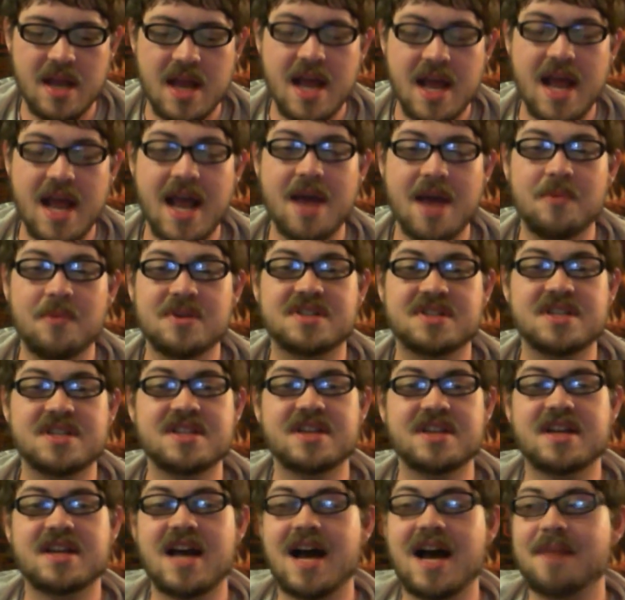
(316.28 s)
And we see
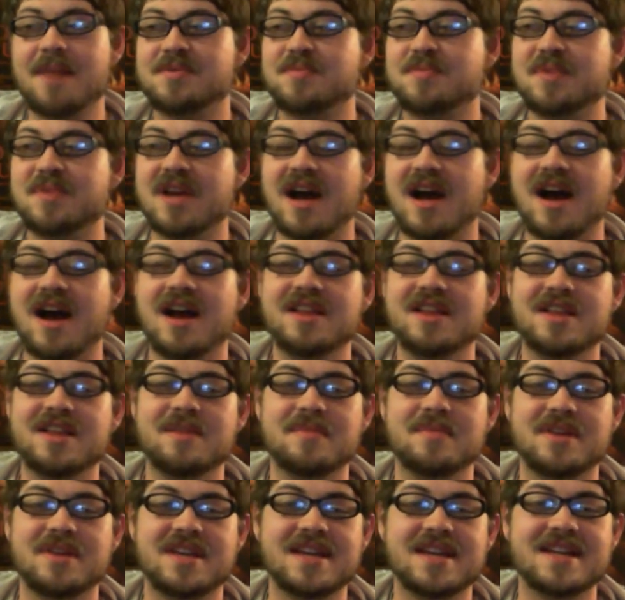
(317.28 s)
the cops behind
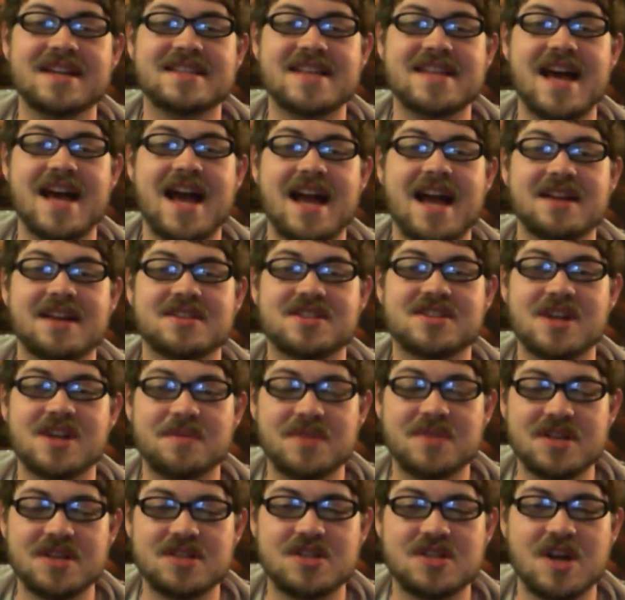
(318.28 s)
them get attacked.
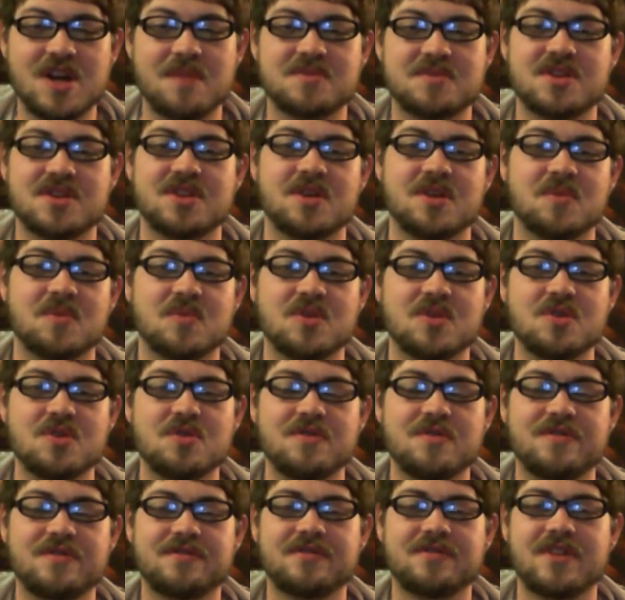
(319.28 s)
Something jumps on the
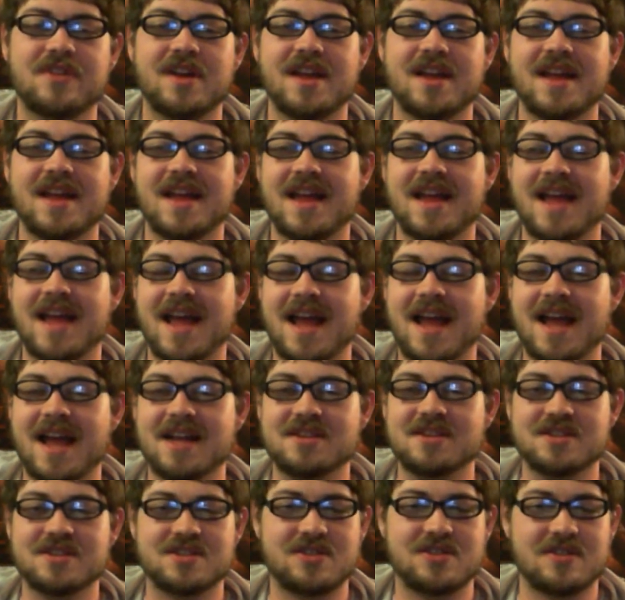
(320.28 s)
roof
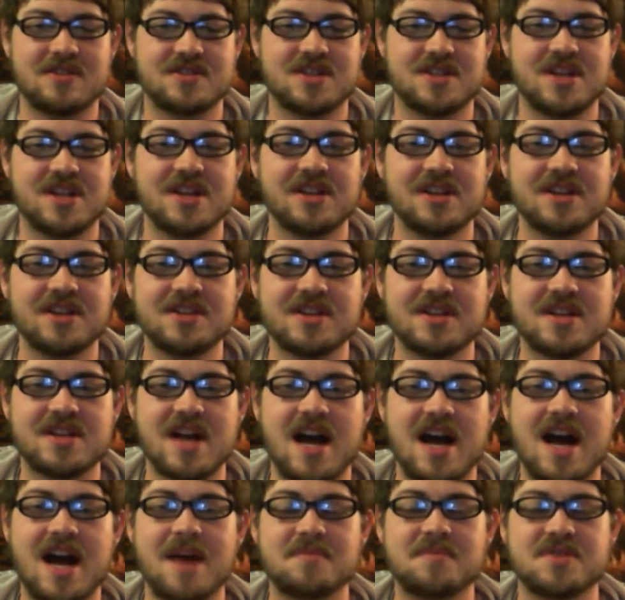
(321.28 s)
and just starts killing the
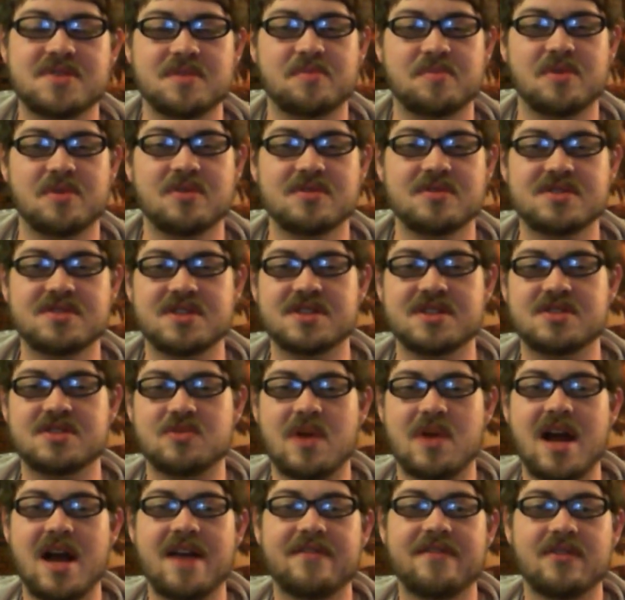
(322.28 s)
cops. It pulls the
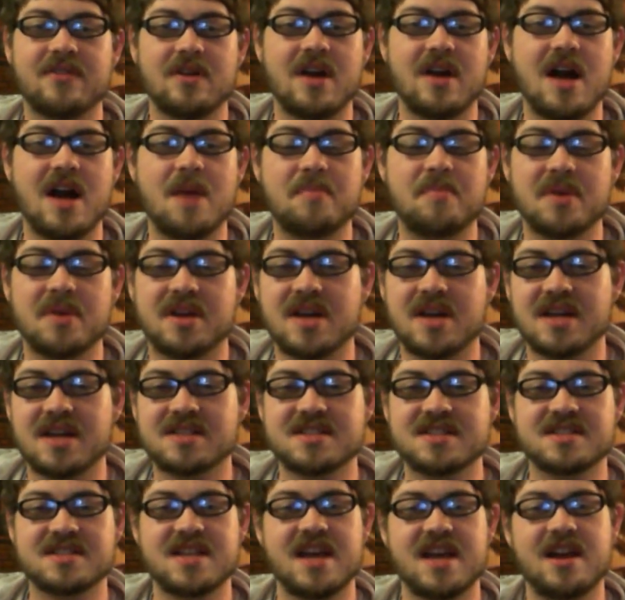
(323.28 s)
driver up, it
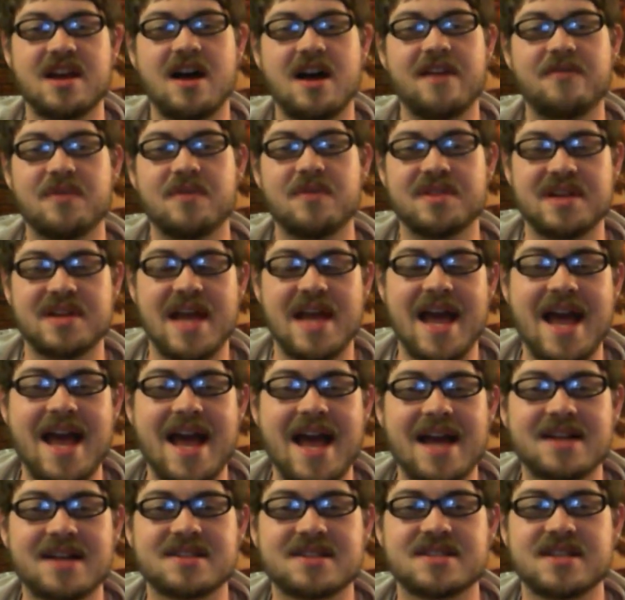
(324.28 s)
cuts his head off with an
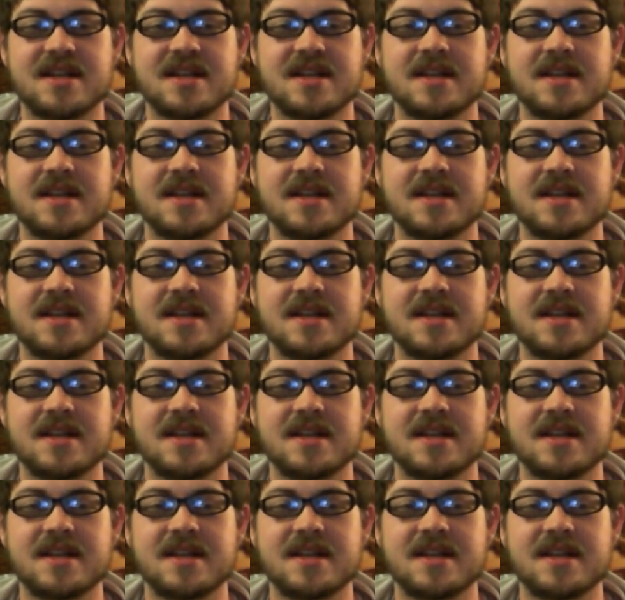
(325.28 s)
axe.